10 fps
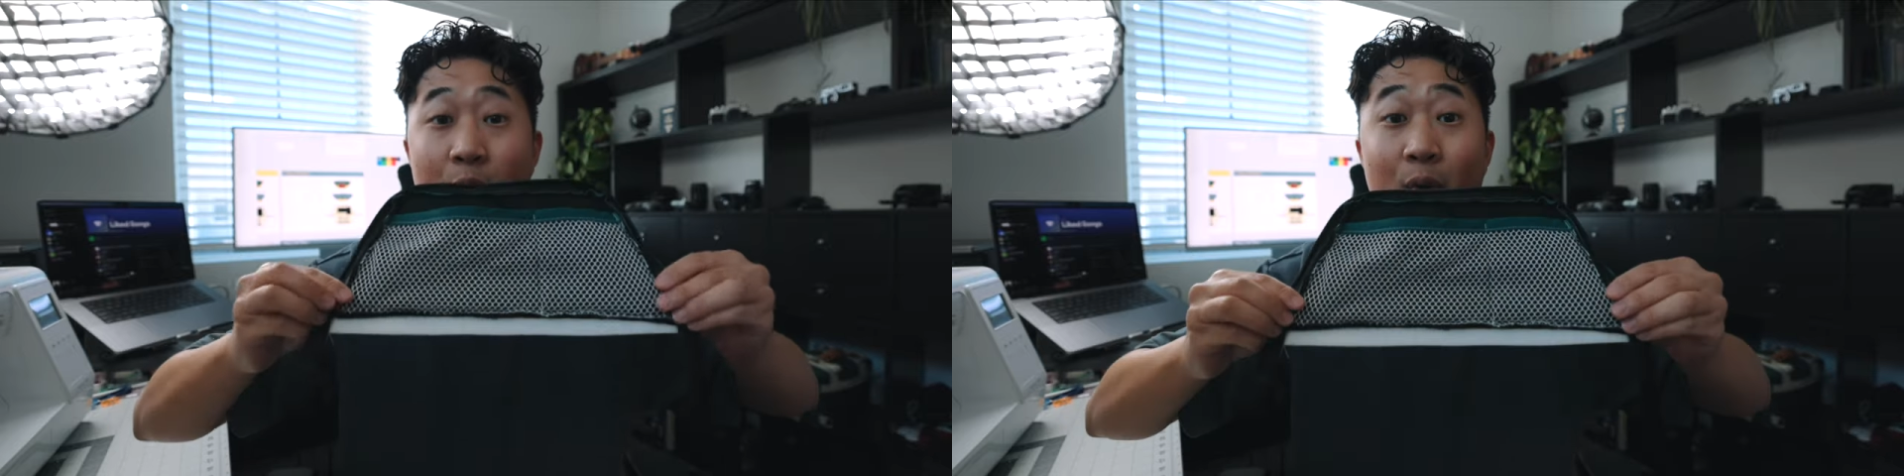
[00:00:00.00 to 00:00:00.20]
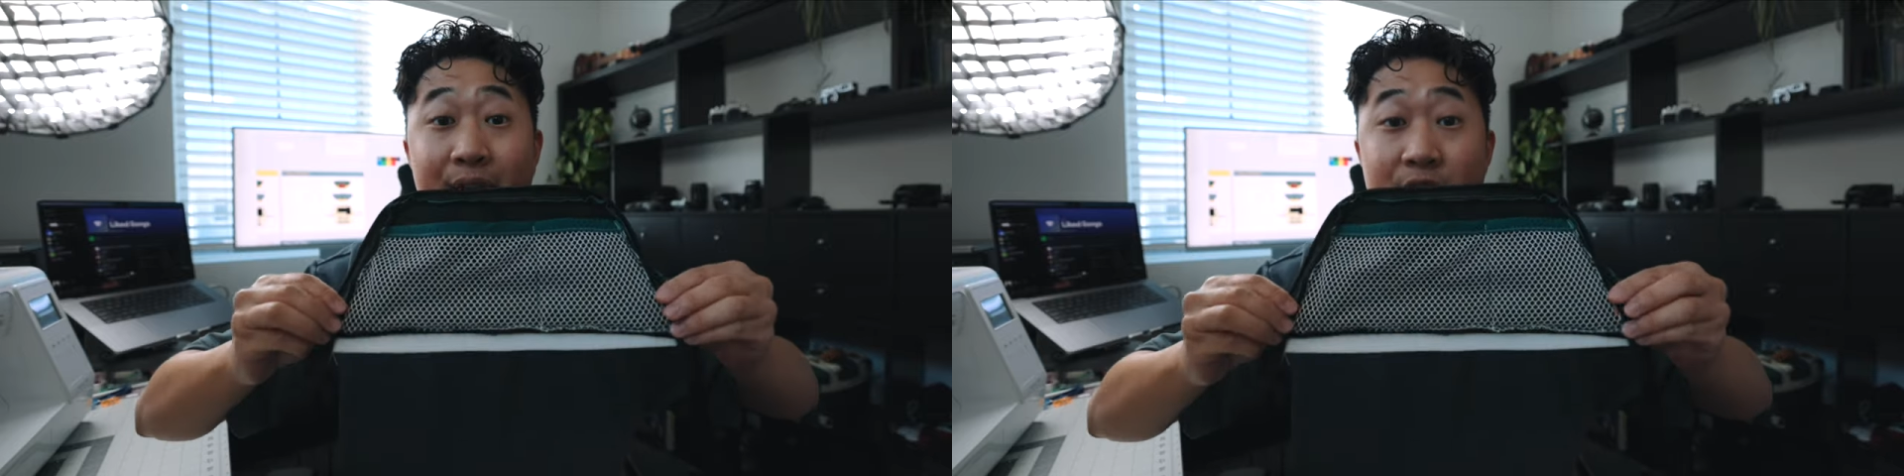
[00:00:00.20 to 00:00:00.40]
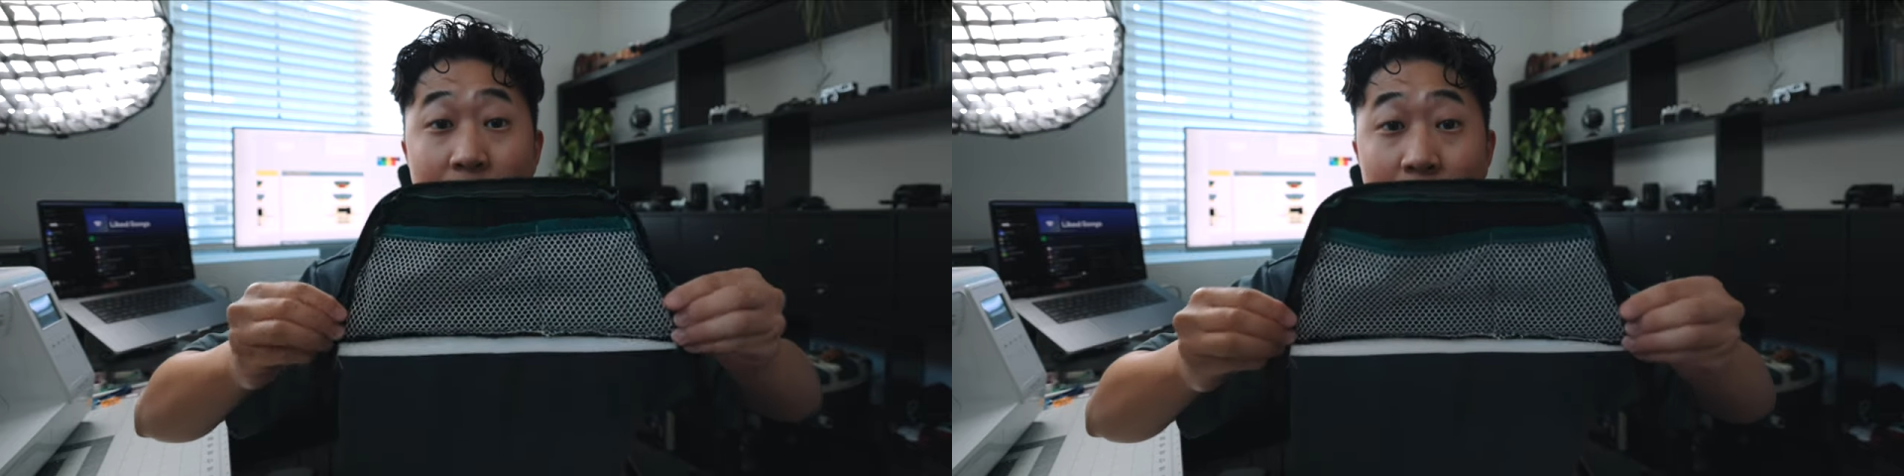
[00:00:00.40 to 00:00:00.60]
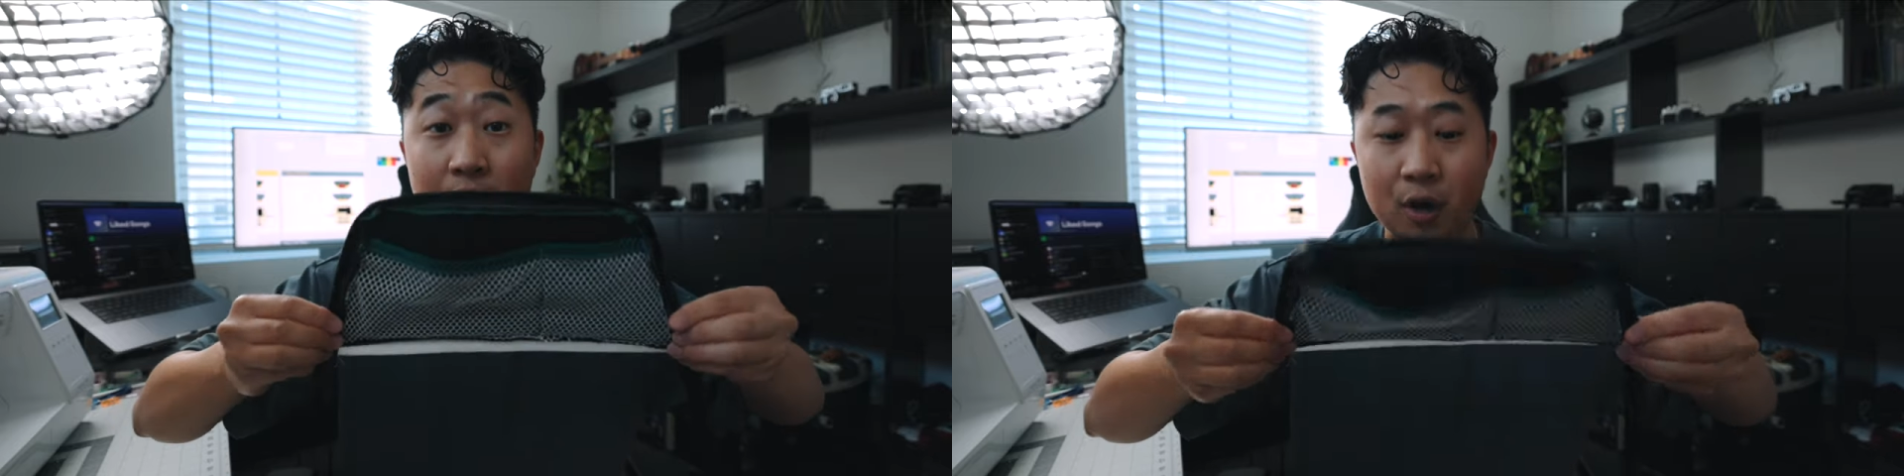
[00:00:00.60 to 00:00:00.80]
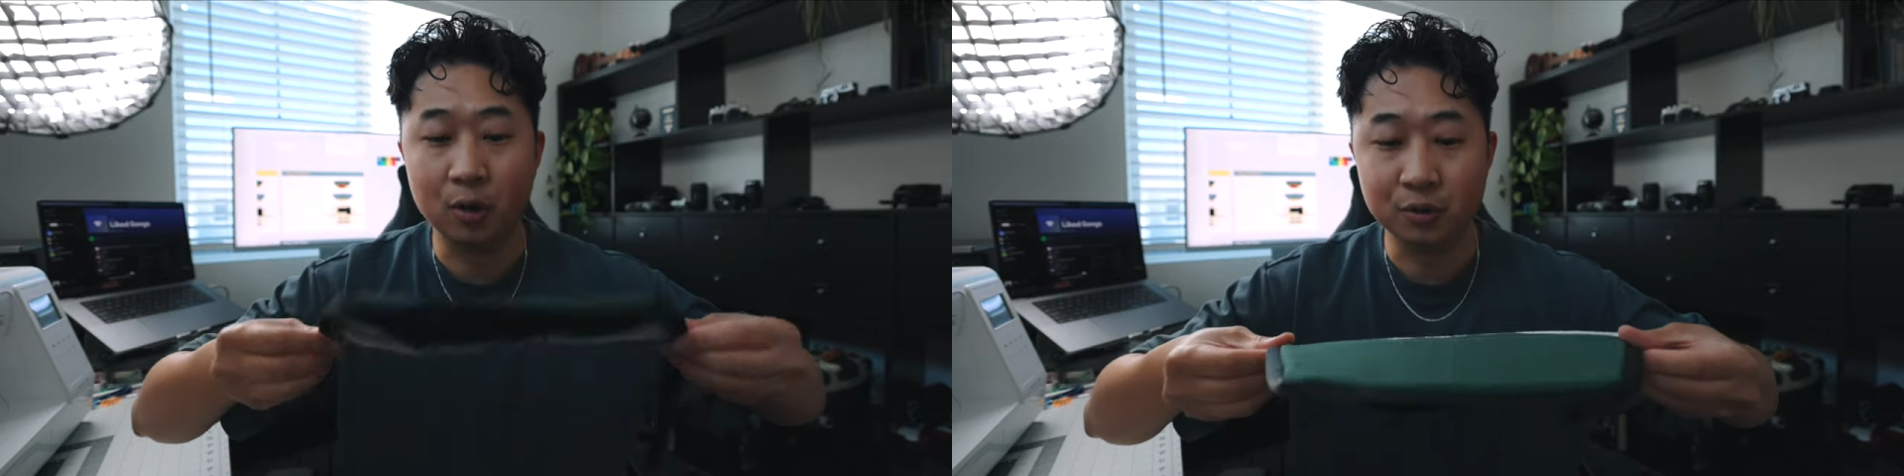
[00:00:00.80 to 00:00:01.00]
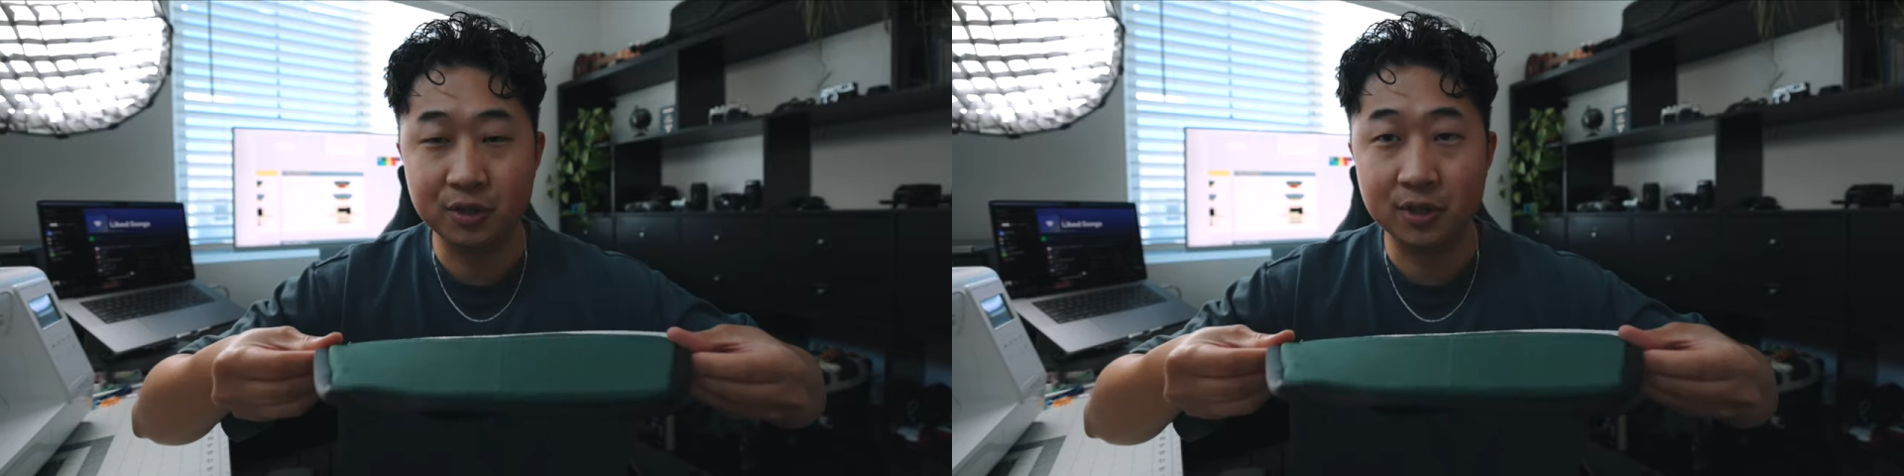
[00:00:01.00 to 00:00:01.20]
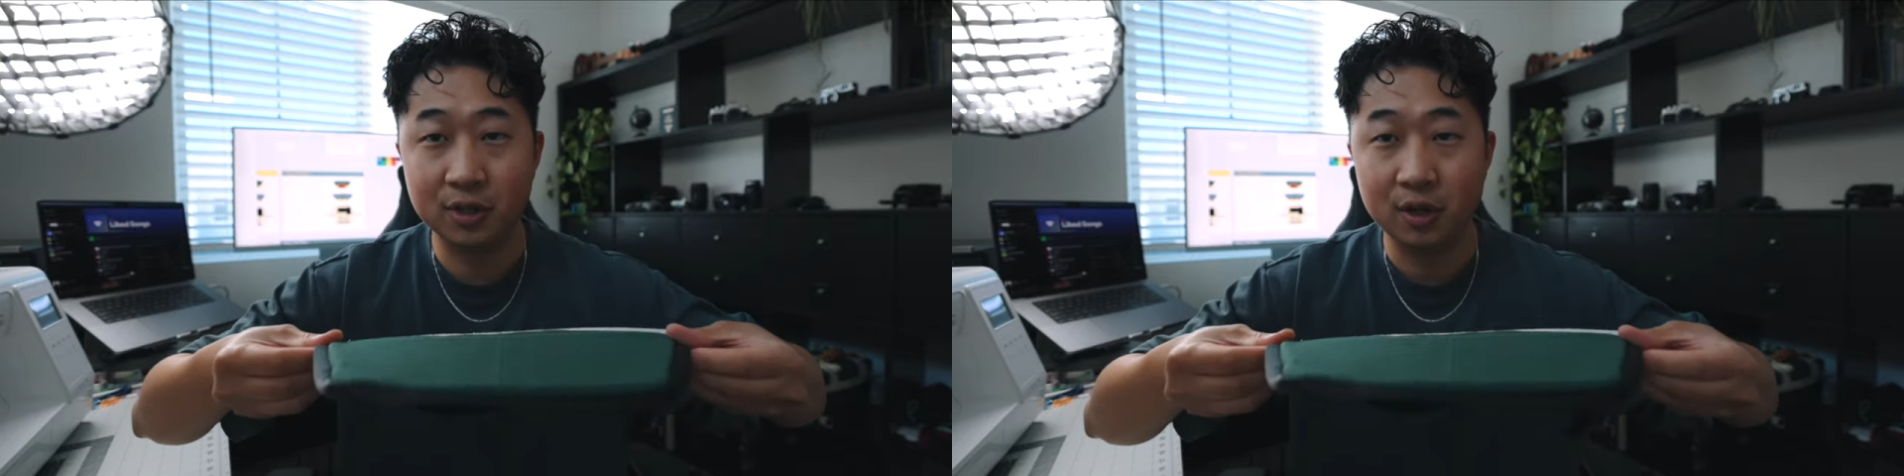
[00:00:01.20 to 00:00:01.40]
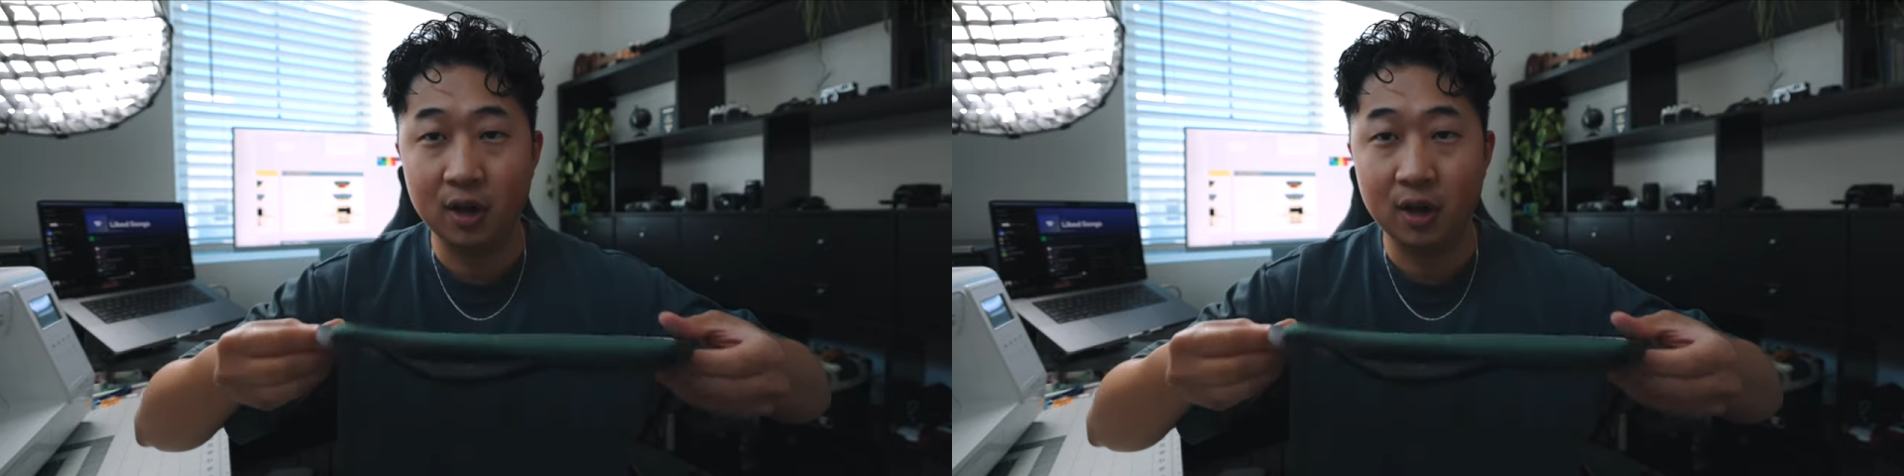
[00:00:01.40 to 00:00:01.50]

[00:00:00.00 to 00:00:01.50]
When it's closed,